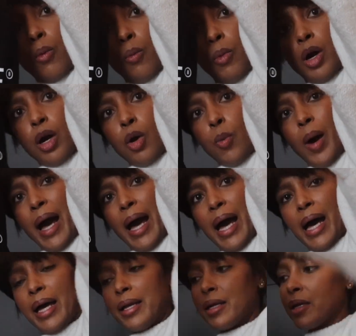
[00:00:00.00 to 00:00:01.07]

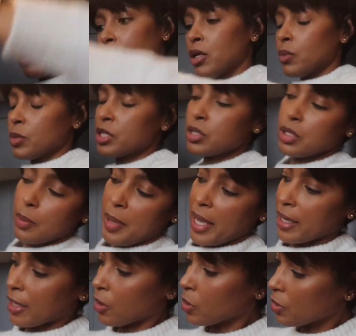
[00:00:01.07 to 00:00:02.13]
Worldwide. What's on the
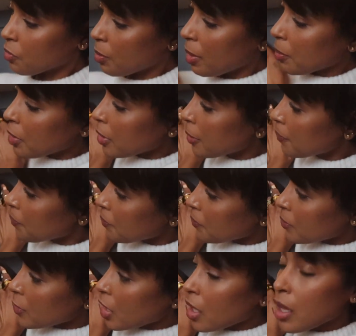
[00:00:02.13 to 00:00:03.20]
back? I don't even remember.
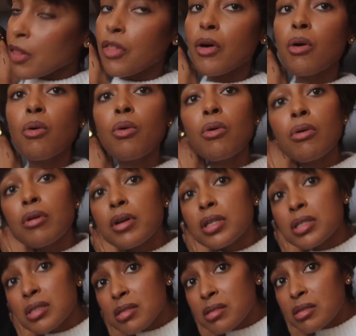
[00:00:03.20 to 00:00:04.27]
The
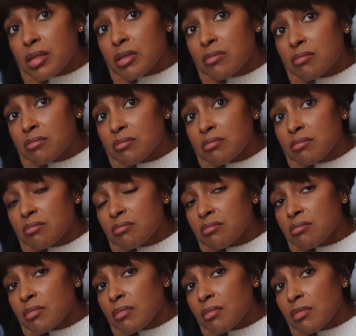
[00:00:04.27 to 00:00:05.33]
horse.
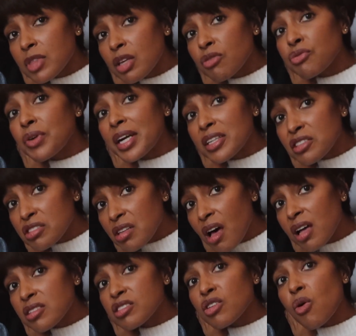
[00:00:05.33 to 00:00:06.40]
The
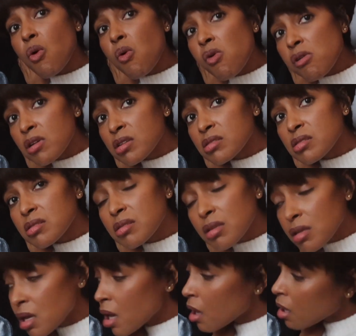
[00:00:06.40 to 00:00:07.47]
Renaissance horse.
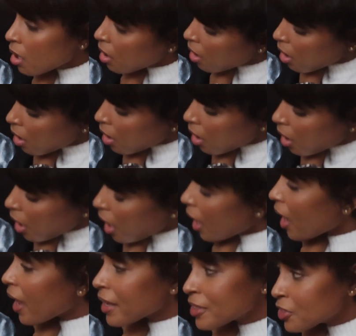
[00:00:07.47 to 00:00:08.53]

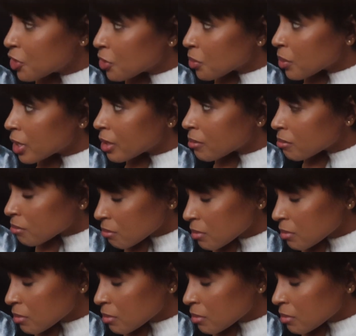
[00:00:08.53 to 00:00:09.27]
How you doing?